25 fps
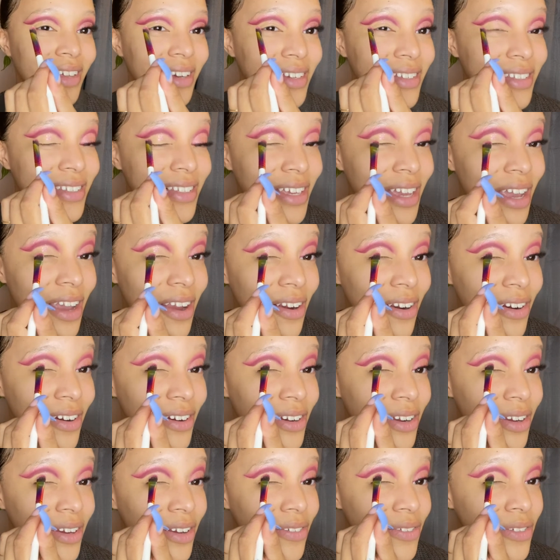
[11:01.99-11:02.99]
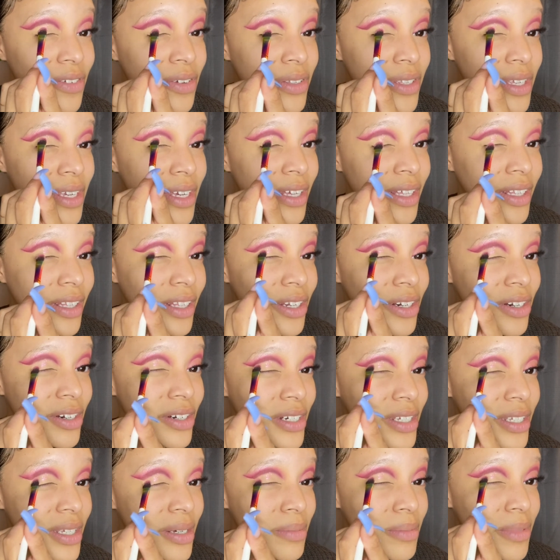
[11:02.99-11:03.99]
scared of using glitter
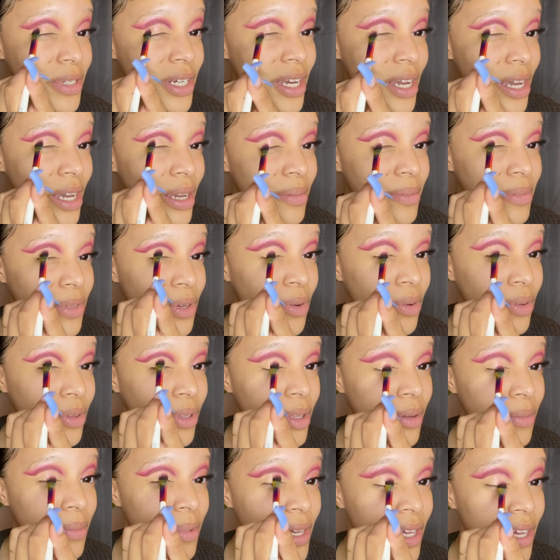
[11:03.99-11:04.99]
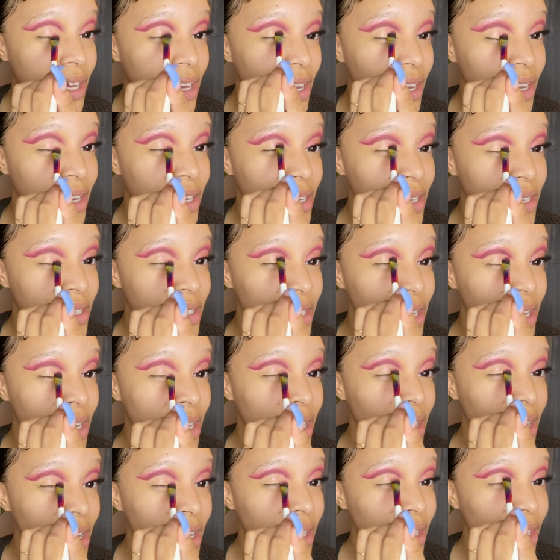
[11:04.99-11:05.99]
sometimes, only because
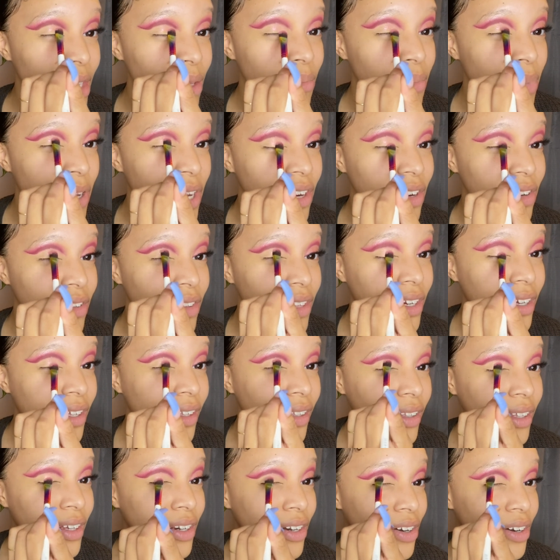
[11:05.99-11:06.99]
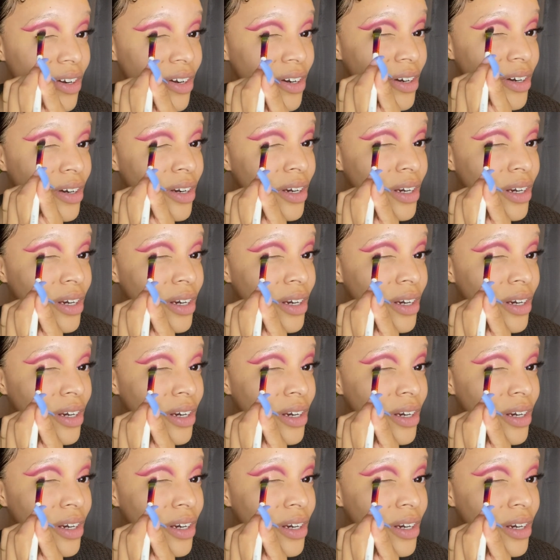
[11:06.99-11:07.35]
the bigger the glitter,